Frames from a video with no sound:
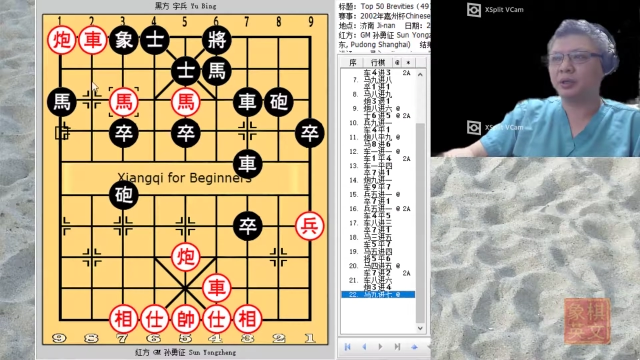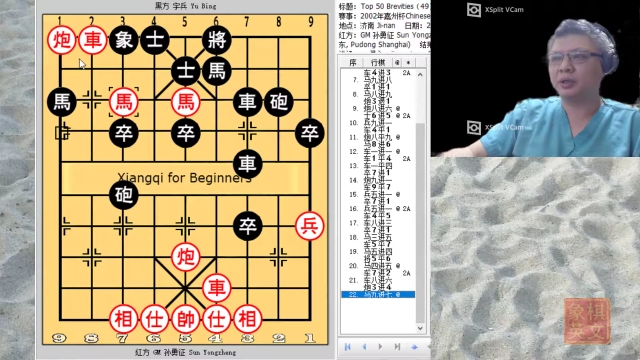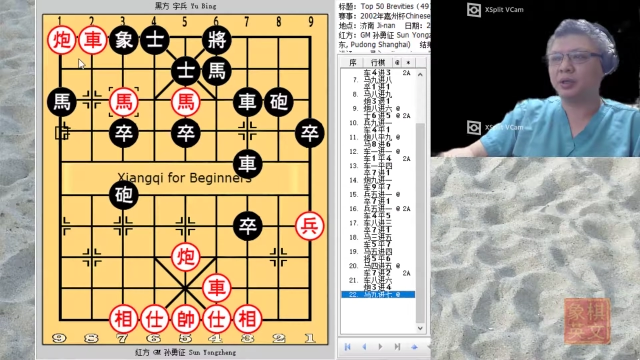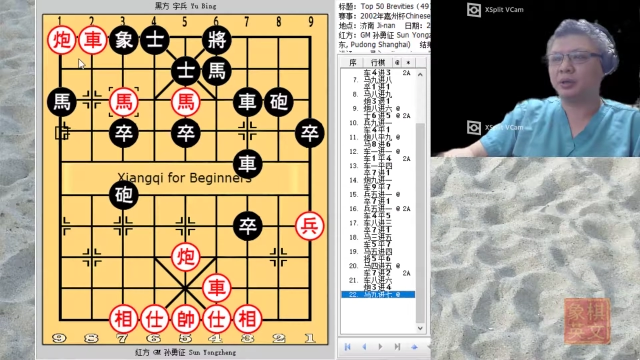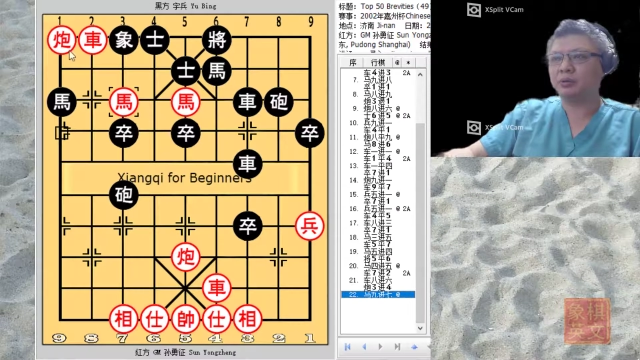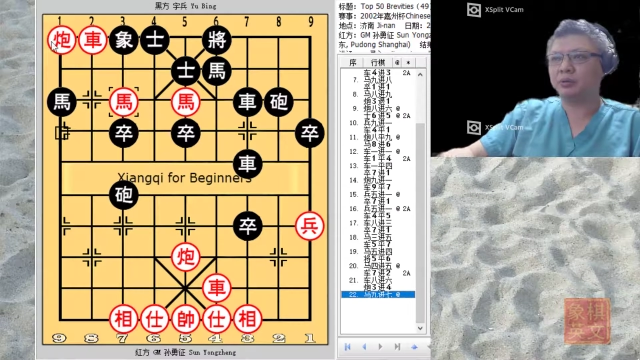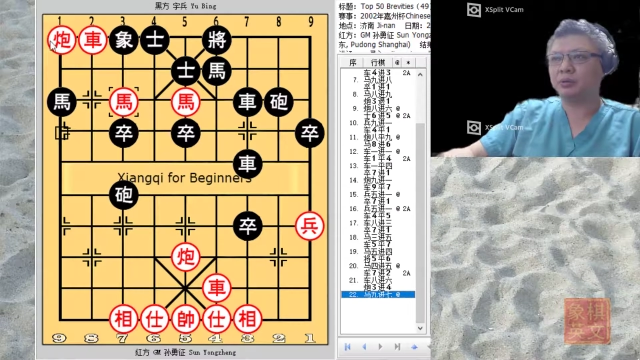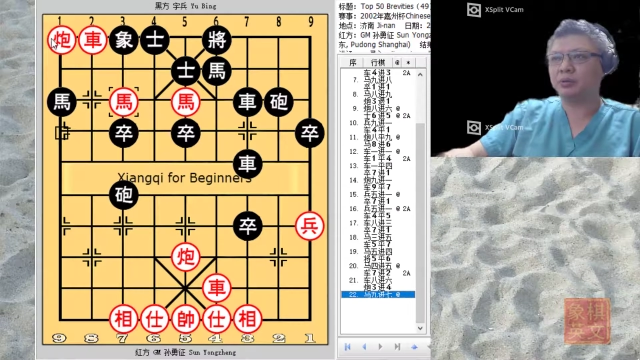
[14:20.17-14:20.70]

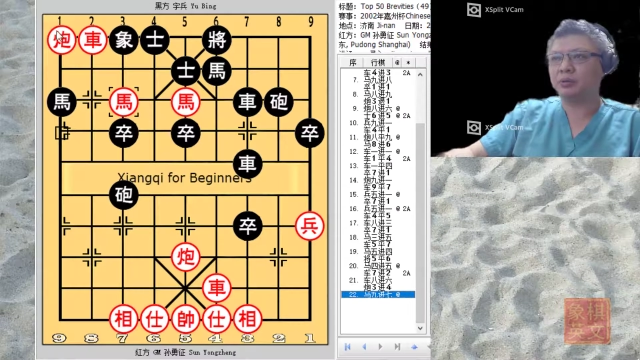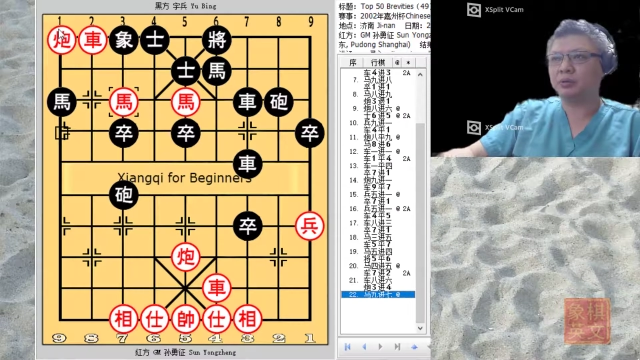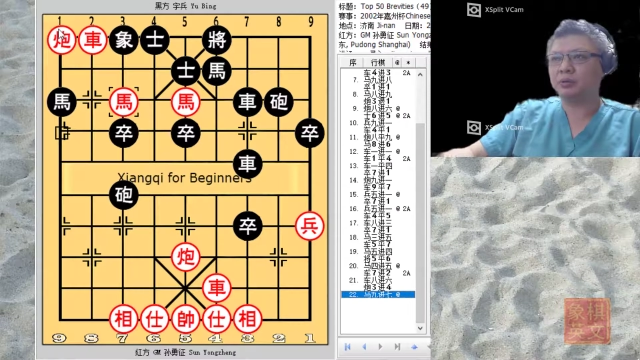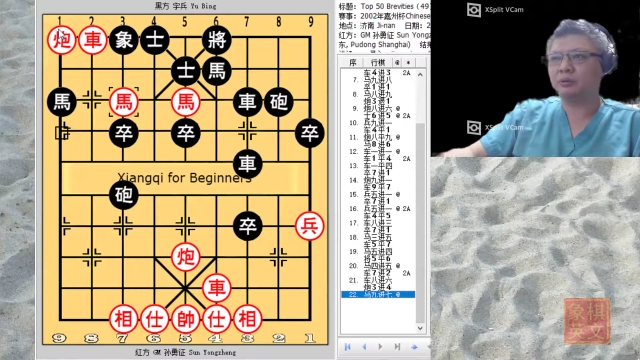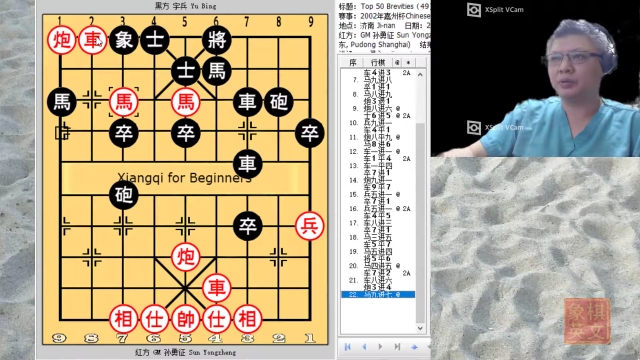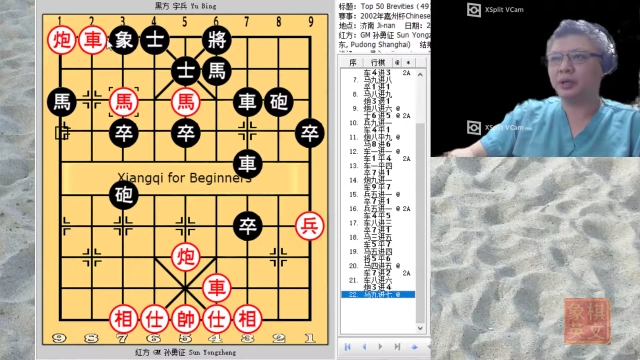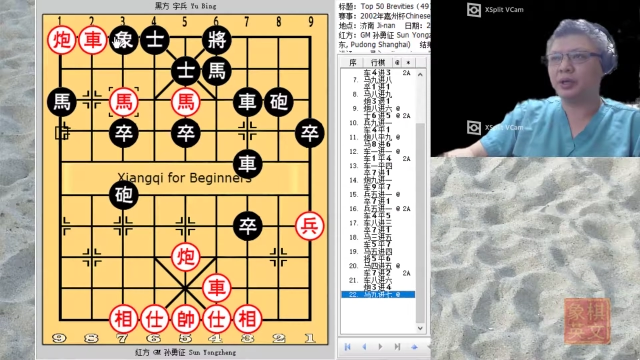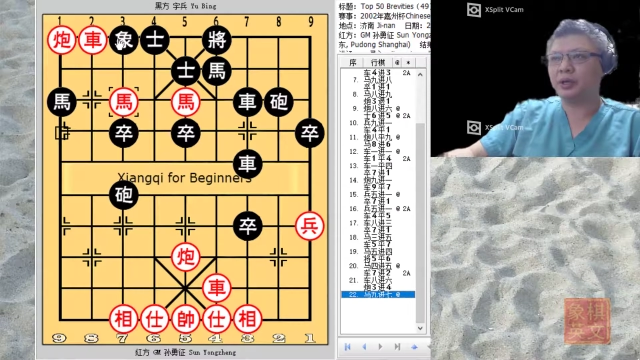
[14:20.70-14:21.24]
there was no
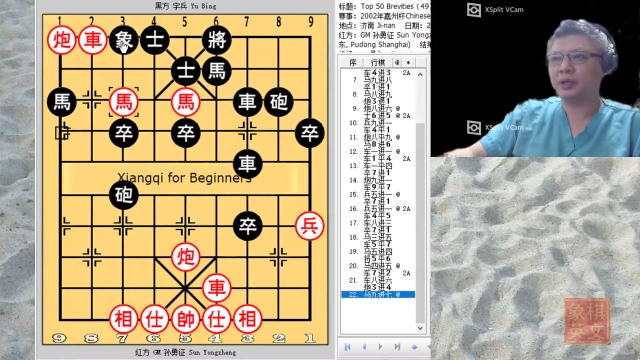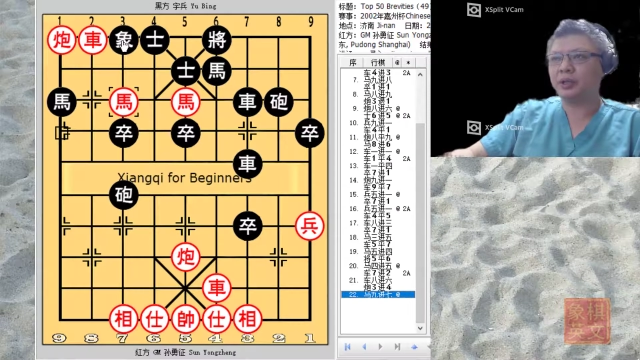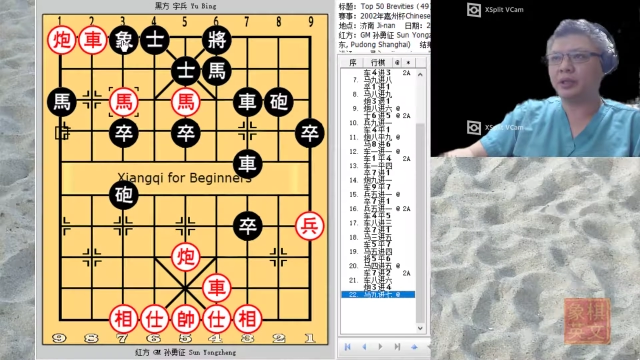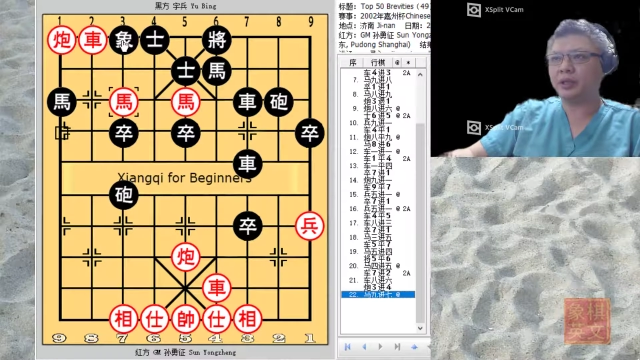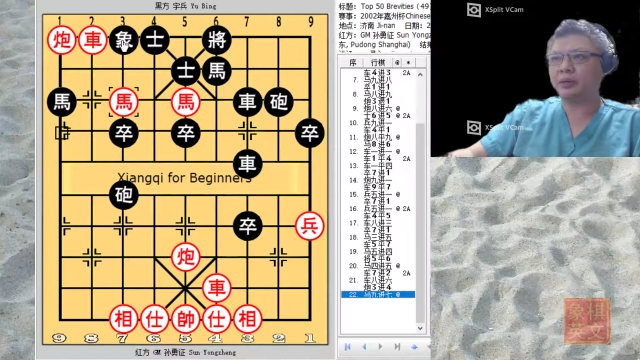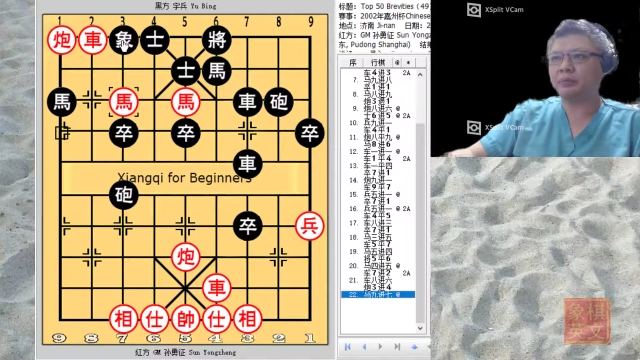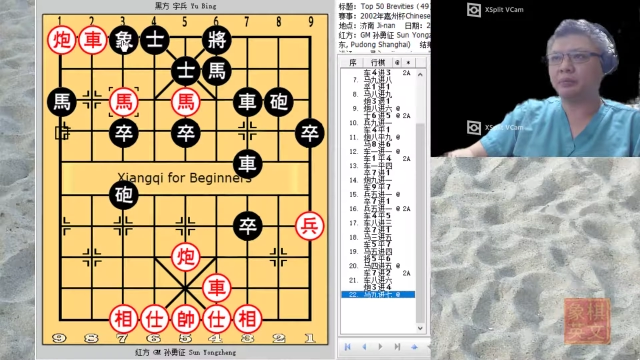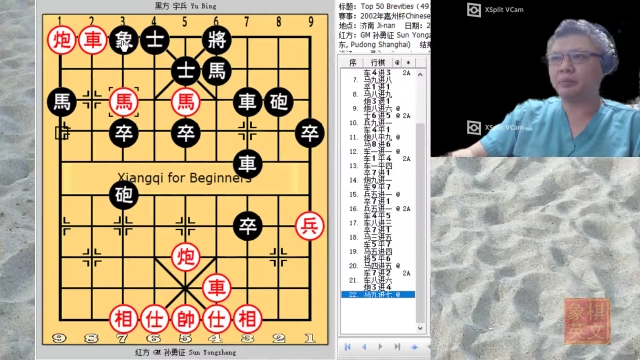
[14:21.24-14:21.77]
way
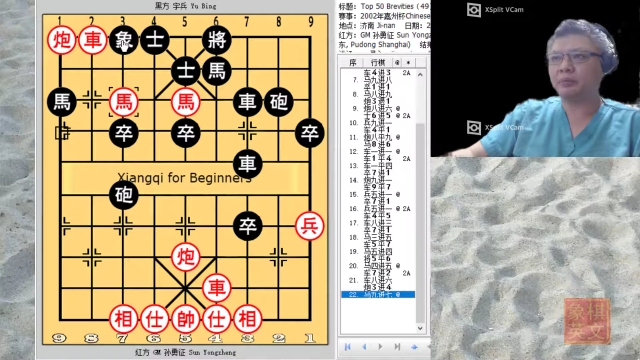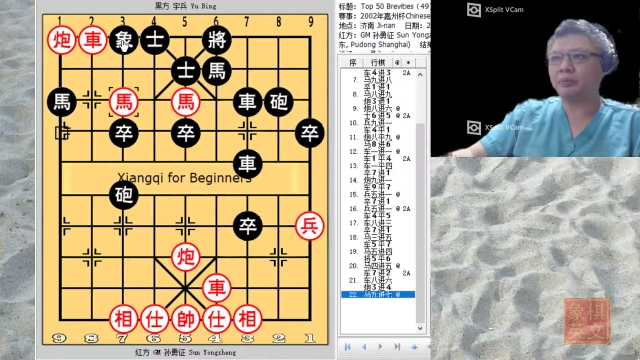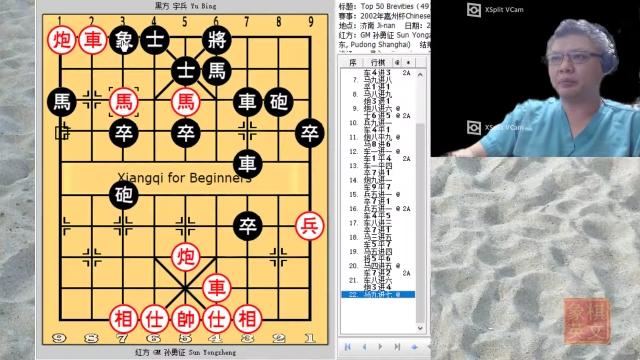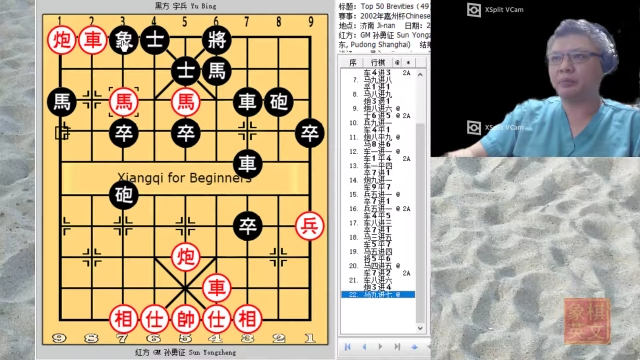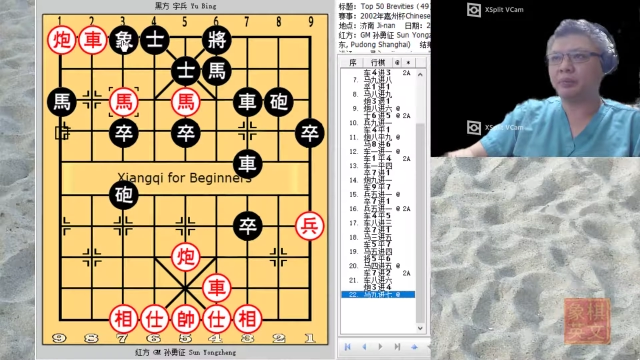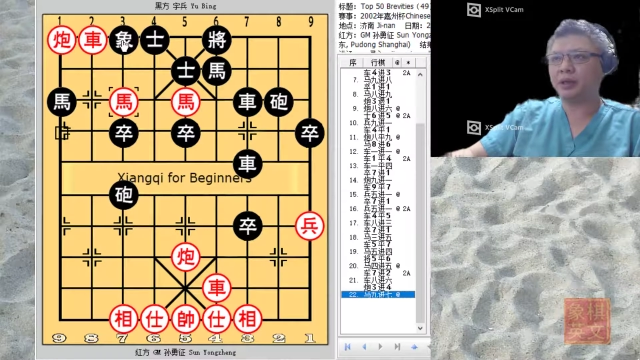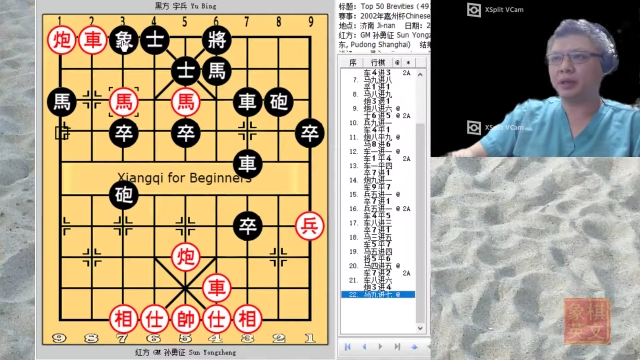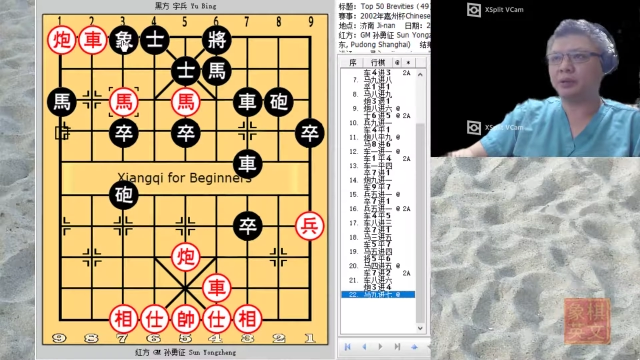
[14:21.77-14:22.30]
that
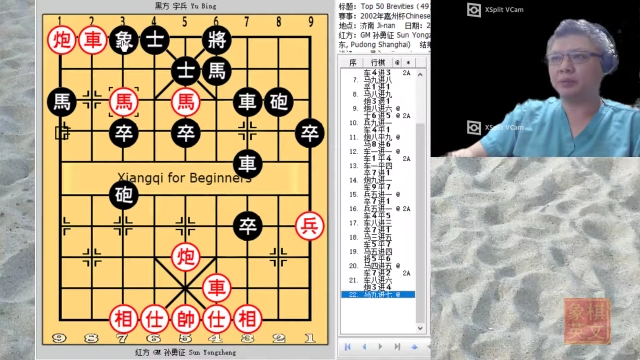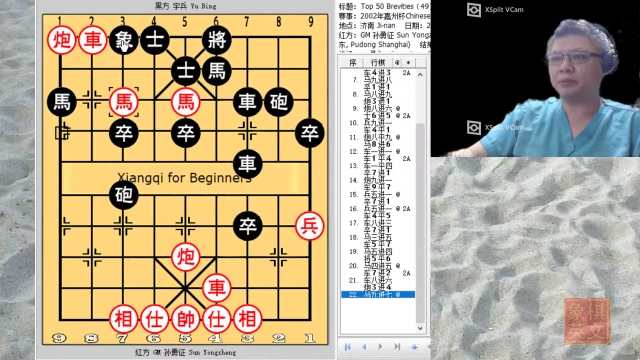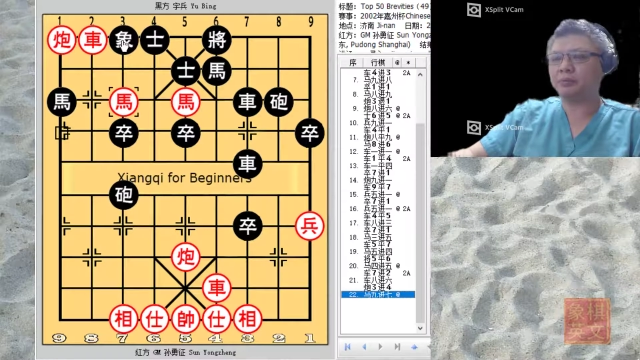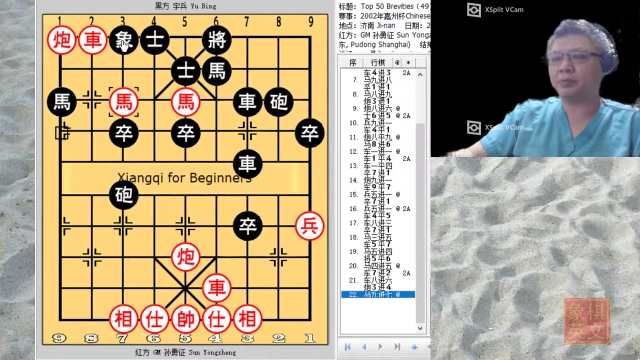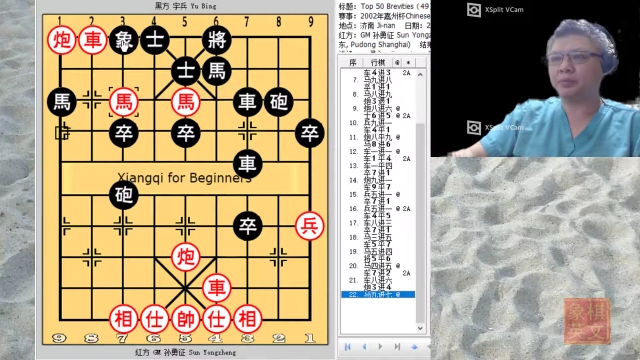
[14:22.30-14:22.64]
black could